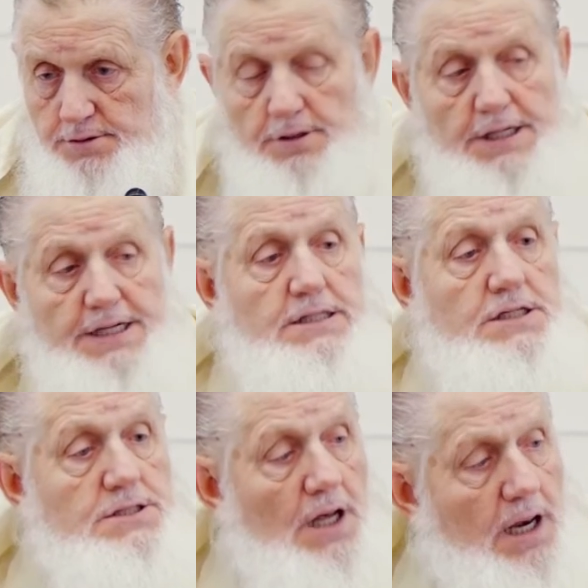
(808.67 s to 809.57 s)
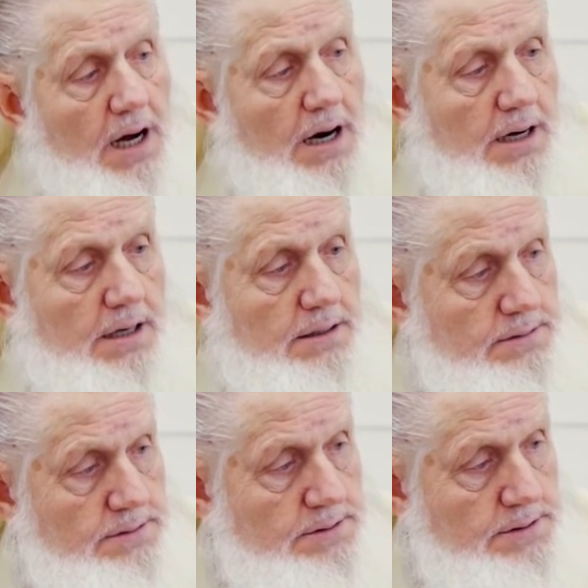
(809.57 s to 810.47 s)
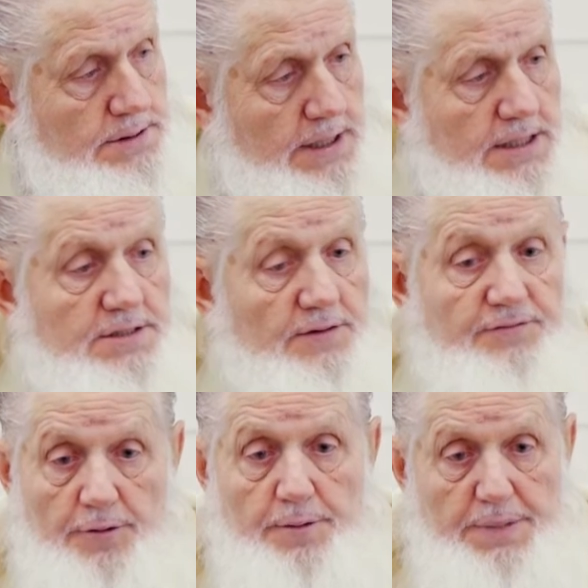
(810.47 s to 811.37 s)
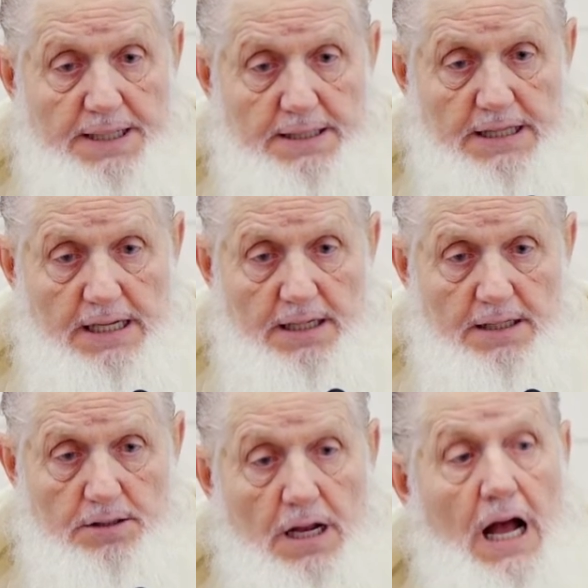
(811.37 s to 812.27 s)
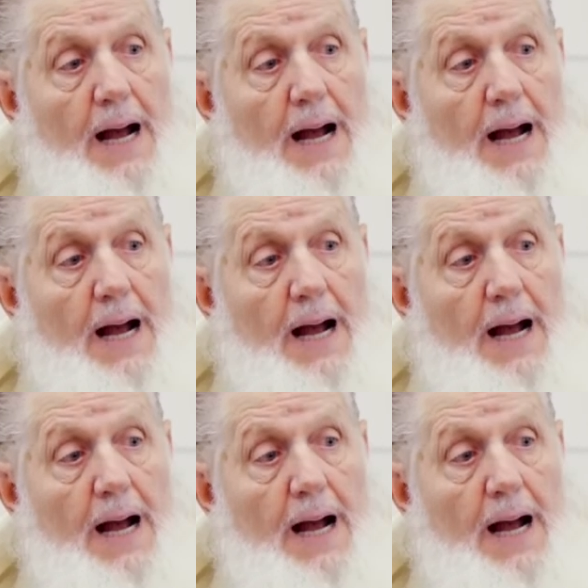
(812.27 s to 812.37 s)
To lead the Salah is a very big thing.